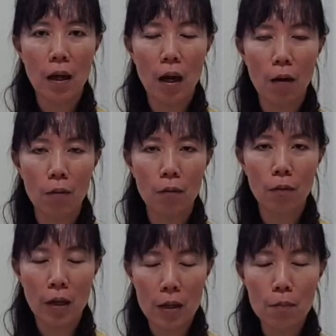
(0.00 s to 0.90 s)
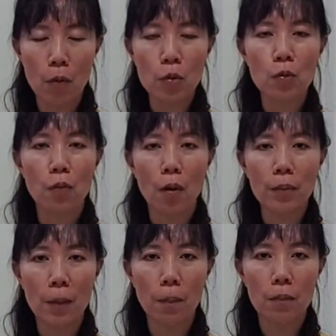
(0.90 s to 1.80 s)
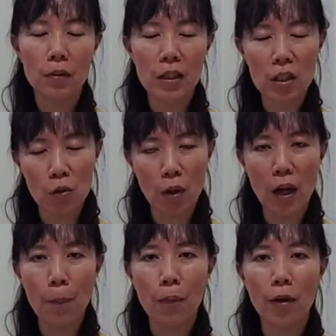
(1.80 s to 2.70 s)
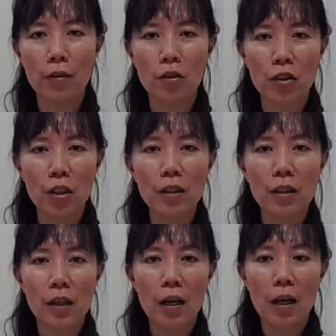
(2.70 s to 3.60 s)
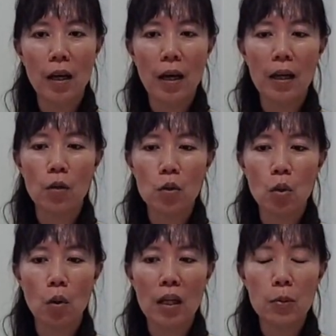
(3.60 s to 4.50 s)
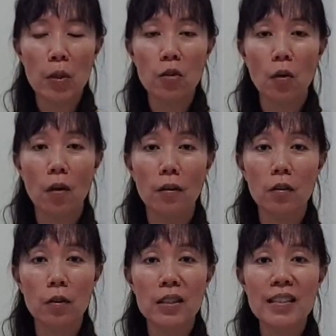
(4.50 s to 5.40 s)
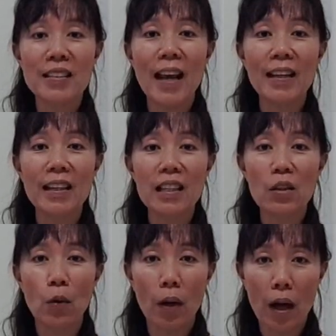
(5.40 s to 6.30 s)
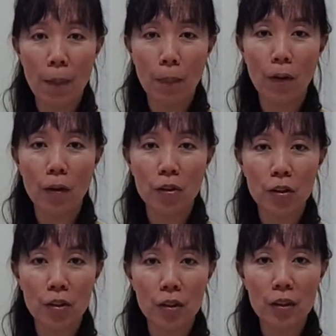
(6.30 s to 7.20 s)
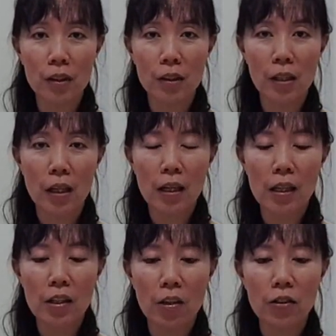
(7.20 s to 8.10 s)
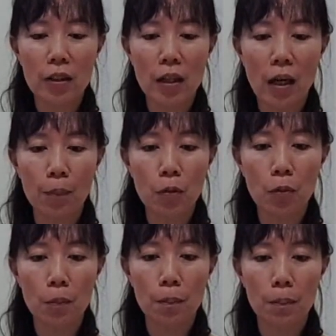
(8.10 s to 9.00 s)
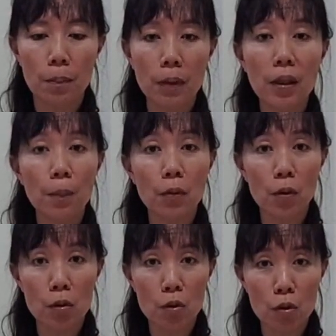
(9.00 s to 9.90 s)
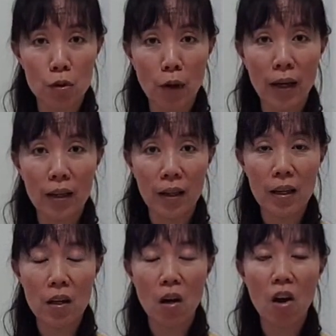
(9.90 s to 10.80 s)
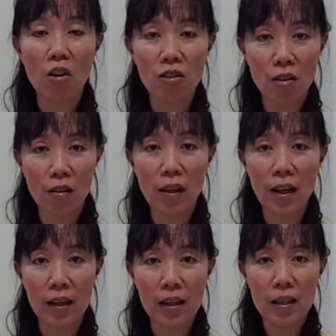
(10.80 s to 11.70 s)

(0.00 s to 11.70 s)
out most from this yoga posture. And also, especially those standing yoga postures, it actually help to build up your strength on your leg.